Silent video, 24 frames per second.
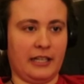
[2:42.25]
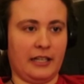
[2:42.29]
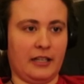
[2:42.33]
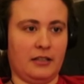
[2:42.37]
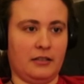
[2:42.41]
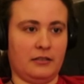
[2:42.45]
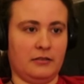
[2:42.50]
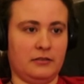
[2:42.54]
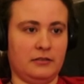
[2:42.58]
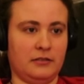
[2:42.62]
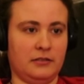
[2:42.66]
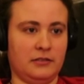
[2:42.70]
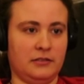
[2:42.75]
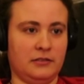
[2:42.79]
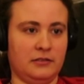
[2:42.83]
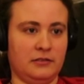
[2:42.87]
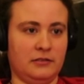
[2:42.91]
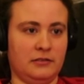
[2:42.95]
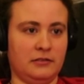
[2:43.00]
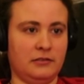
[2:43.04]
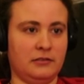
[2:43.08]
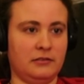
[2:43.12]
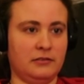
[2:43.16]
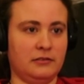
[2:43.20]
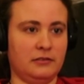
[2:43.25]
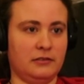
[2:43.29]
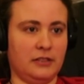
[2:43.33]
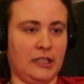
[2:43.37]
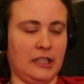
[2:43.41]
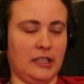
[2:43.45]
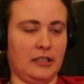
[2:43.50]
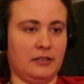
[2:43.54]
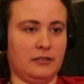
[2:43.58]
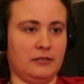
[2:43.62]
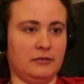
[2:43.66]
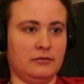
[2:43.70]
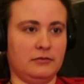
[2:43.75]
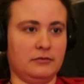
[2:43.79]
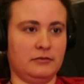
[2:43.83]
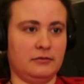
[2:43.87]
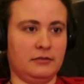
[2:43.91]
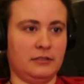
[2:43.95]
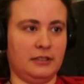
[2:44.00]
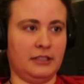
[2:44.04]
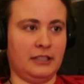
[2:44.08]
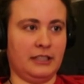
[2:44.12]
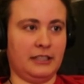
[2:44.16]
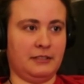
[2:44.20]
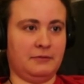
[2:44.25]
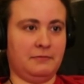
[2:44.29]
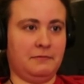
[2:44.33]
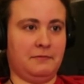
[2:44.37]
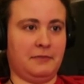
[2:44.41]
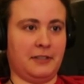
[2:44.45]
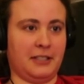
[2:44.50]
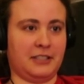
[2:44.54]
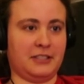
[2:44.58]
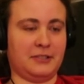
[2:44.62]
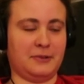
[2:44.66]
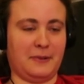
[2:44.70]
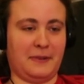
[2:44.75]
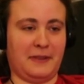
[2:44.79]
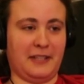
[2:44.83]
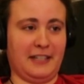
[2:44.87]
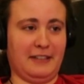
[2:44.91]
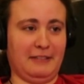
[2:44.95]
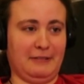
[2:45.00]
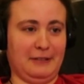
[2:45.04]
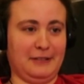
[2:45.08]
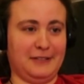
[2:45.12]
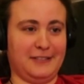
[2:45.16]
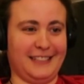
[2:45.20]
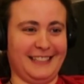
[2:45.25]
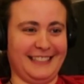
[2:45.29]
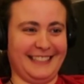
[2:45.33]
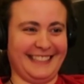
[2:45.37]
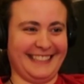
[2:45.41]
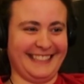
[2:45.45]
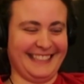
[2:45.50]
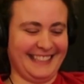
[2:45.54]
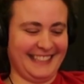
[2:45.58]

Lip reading: how, you know, he fucks with everyone.